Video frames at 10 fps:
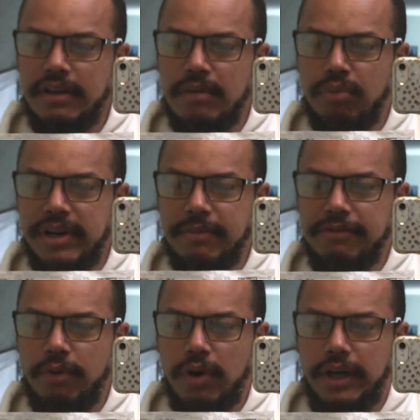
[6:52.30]
Point number
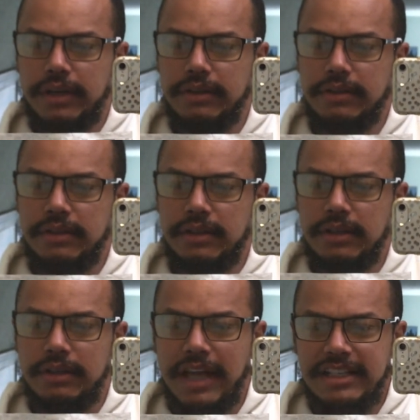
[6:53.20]
4.
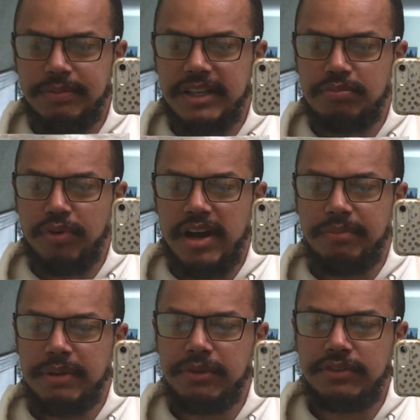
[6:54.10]
Lesbians prey on
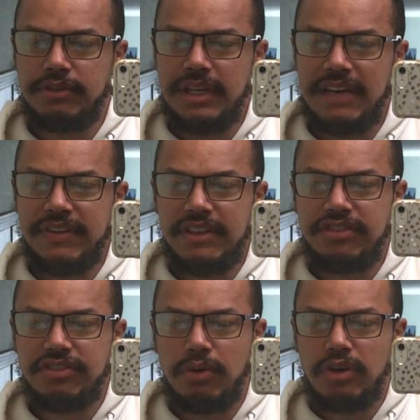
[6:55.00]
people too, even the
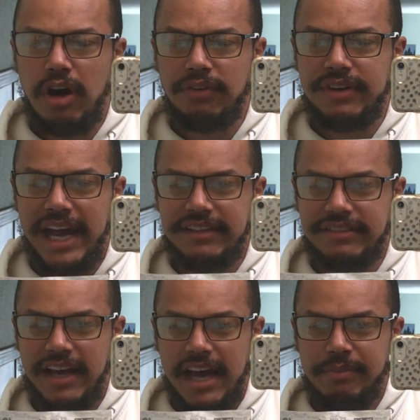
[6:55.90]
so-called nice
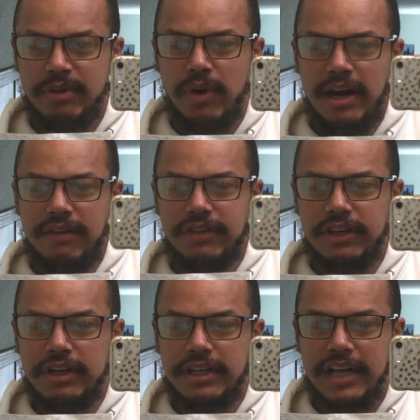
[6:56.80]
guy. Beware of the
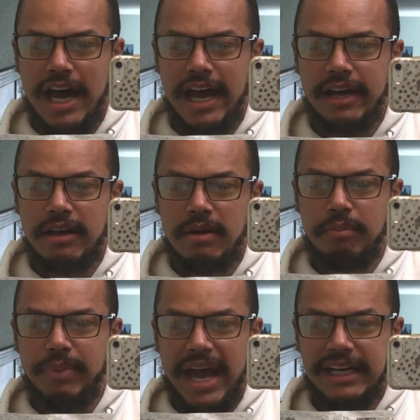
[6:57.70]
good guy,
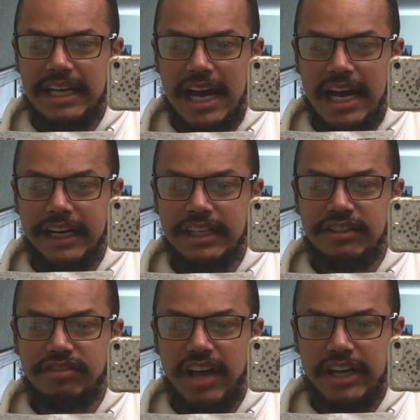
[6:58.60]
bad guy
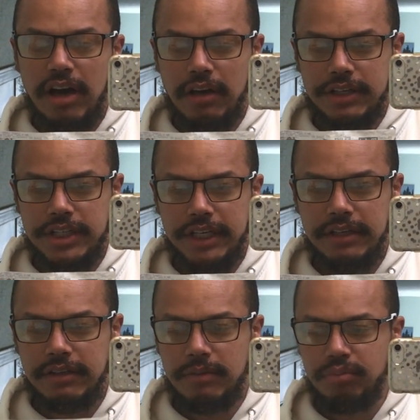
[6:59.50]
psychology.
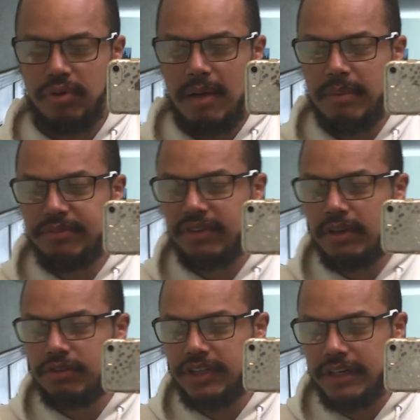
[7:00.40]
Problem
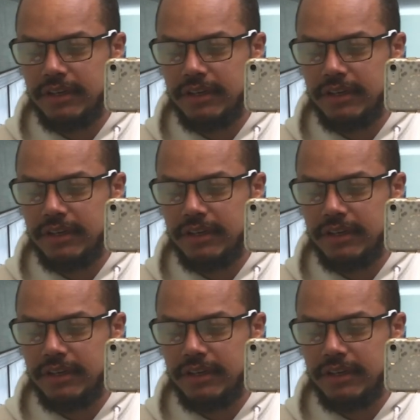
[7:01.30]
solution.